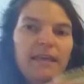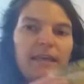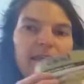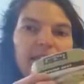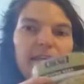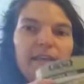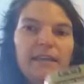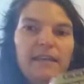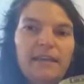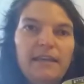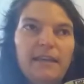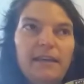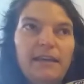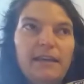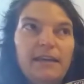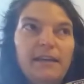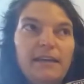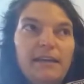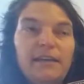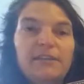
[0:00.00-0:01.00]
and
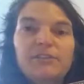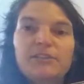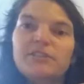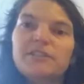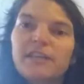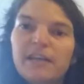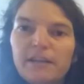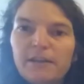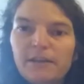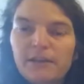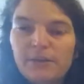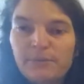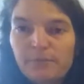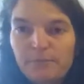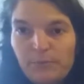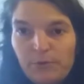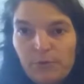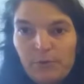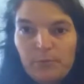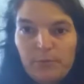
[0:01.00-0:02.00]
I just got a
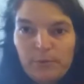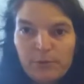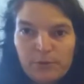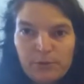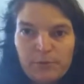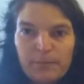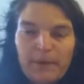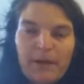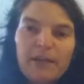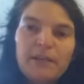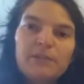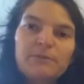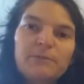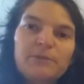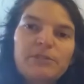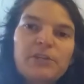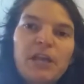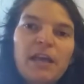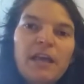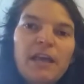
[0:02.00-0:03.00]
new butcher box,
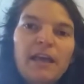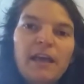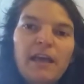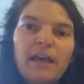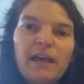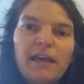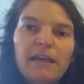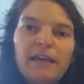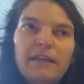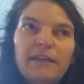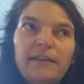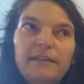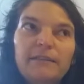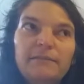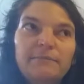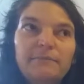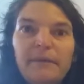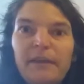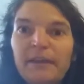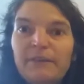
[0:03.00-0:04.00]
which
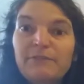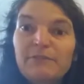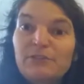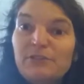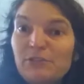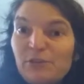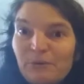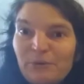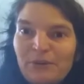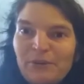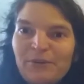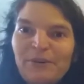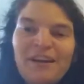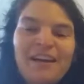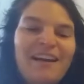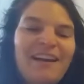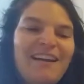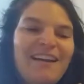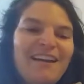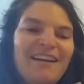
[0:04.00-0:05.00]
I may have just shown you.
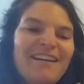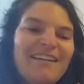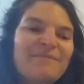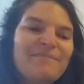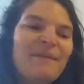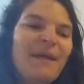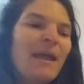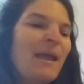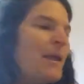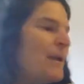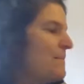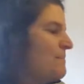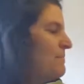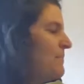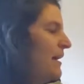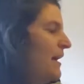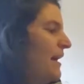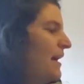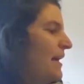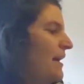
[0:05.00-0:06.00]

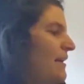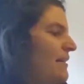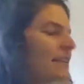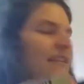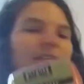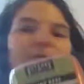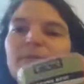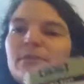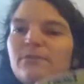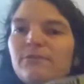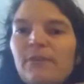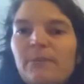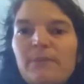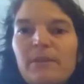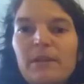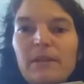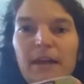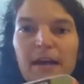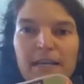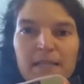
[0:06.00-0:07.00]
But this was from
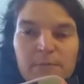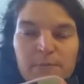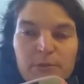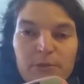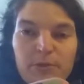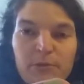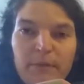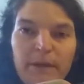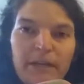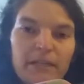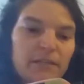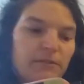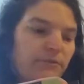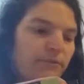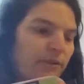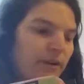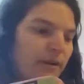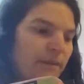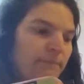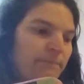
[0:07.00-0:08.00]
the last butcher box,
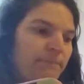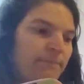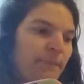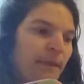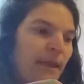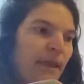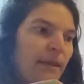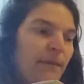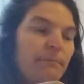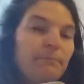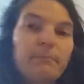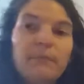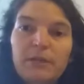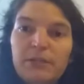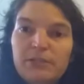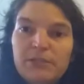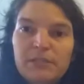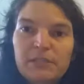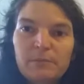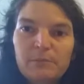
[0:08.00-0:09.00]
from
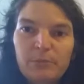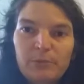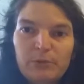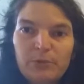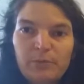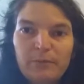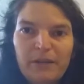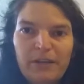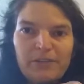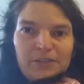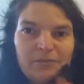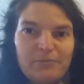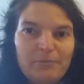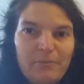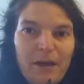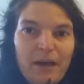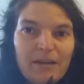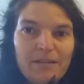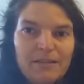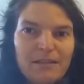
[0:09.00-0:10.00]
March's butcher box,
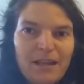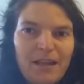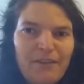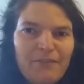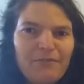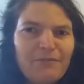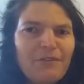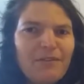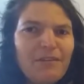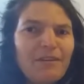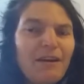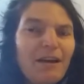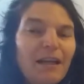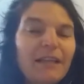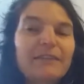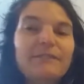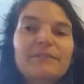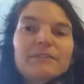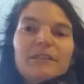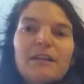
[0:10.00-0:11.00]
and I have
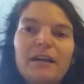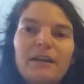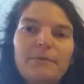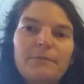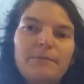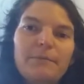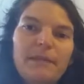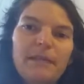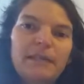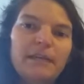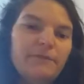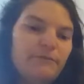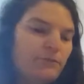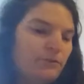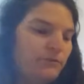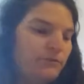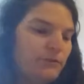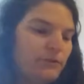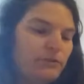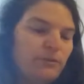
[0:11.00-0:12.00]
kind of a lot of meat left
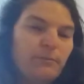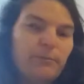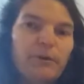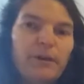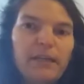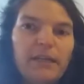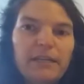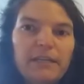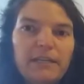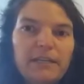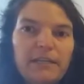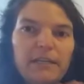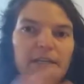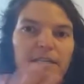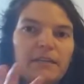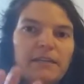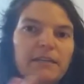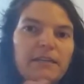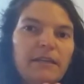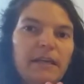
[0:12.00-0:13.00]
over, so I'm probably
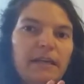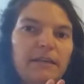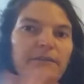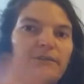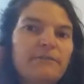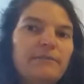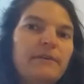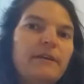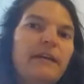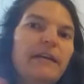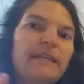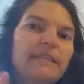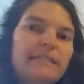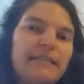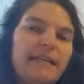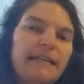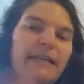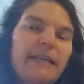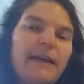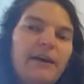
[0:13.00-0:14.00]
gonna kind of
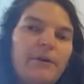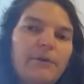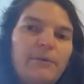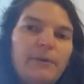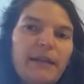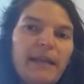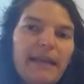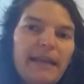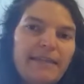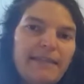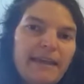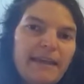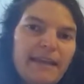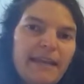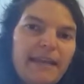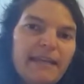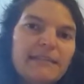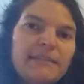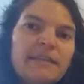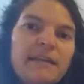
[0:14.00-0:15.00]
extend out when I get that
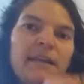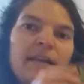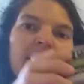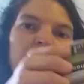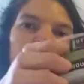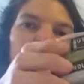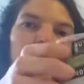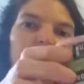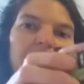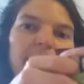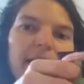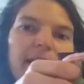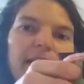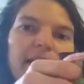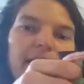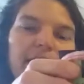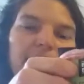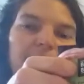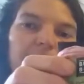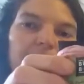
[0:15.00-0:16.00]
next. But I
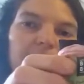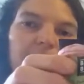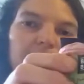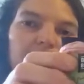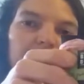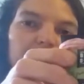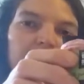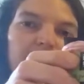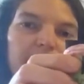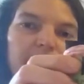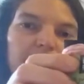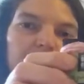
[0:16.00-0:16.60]
got a